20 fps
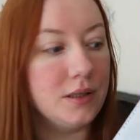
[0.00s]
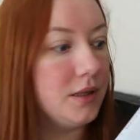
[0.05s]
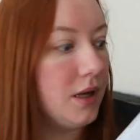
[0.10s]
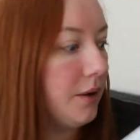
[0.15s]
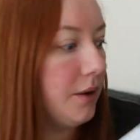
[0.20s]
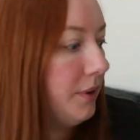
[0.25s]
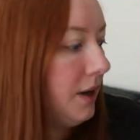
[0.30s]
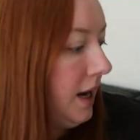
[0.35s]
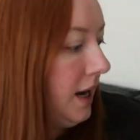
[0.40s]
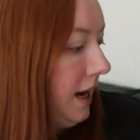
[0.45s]

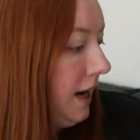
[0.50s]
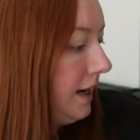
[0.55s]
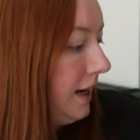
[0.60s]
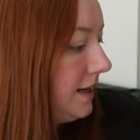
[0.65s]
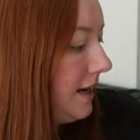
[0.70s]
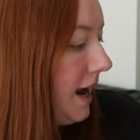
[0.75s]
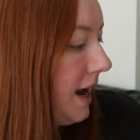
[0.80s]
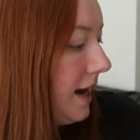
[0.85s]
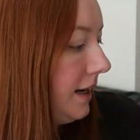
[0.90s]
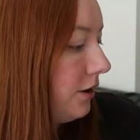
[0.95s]
So
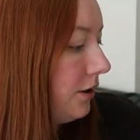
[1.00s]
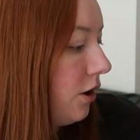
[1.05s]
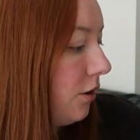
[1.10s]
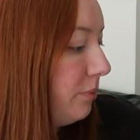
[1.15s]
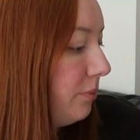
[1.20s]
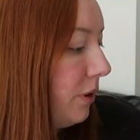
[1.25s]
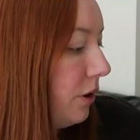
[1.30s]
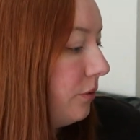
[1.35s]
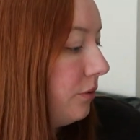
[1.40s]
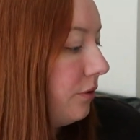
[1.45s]
yeah, I
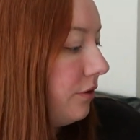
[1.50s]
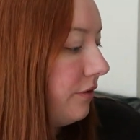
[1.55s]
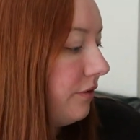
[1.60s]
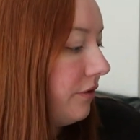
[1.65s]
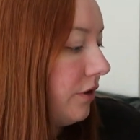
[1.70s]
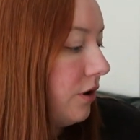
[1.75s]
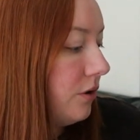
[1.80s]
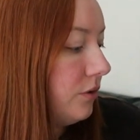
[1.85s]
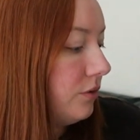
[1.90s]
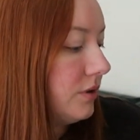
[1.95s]
got both of
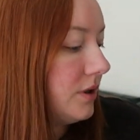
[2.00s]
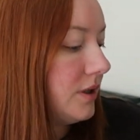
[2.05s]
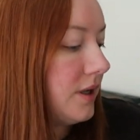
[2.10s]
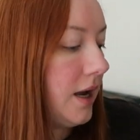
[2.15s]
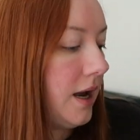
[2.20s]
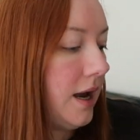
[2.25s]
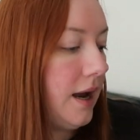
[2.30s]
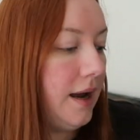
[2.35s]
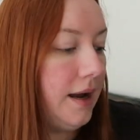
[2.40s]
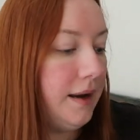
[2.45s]
those.
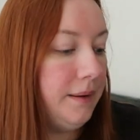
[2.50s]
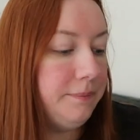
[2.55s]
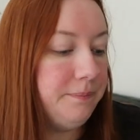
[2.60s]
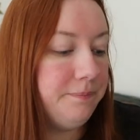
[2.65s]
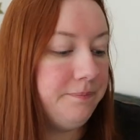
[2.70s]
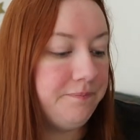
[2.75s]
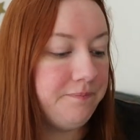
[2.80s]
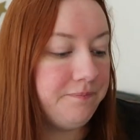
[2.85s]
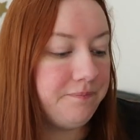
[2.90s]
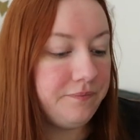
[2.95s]

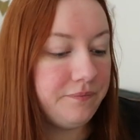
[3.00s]
I